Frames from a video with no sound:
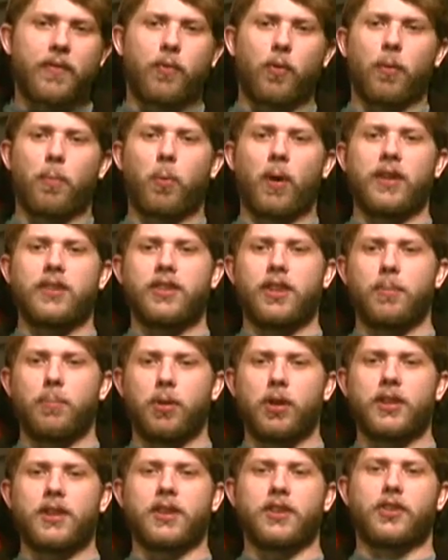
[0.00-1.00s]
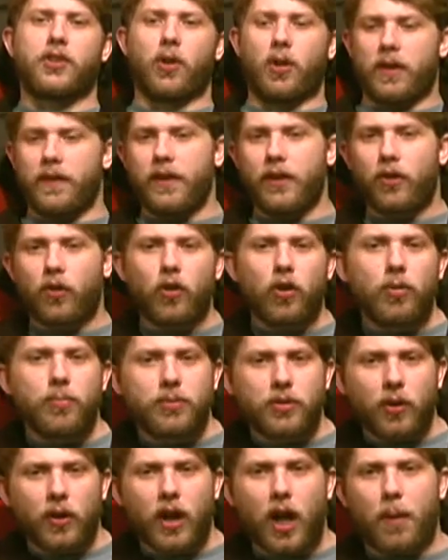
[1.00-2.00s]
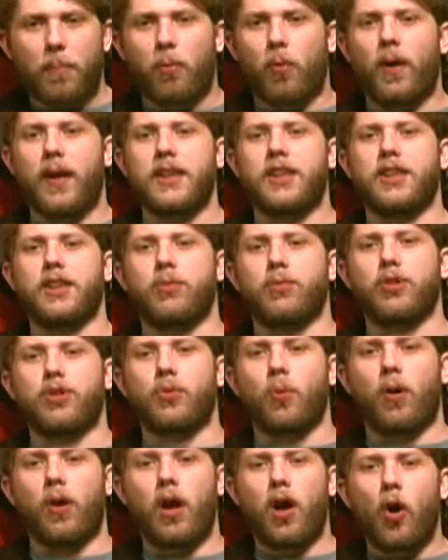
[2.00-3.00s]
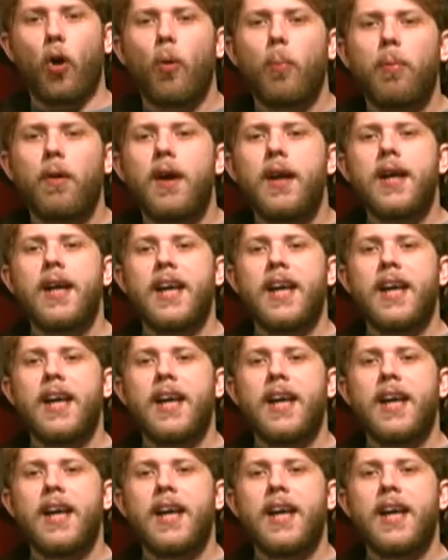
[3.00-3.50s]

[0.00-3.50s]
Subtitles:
for President Bush inserting the troops during Operation Restore Hope.